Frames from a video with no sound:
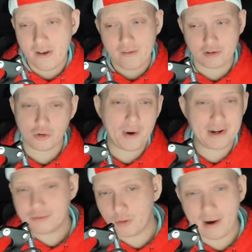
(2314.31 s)
for
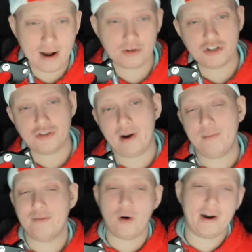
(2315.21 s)
24 hours straight
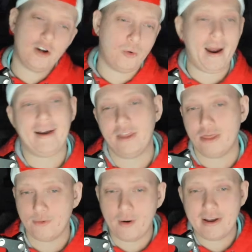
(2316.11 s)
before I crack and
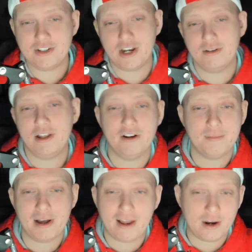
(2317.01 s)
throw AJ Dillon in
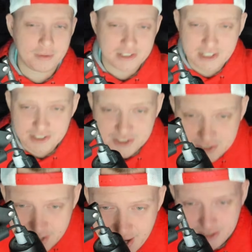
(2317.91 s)
my lineup because he
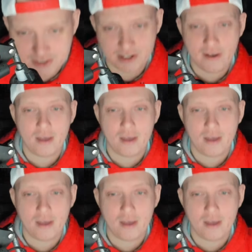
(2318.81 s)
stinks.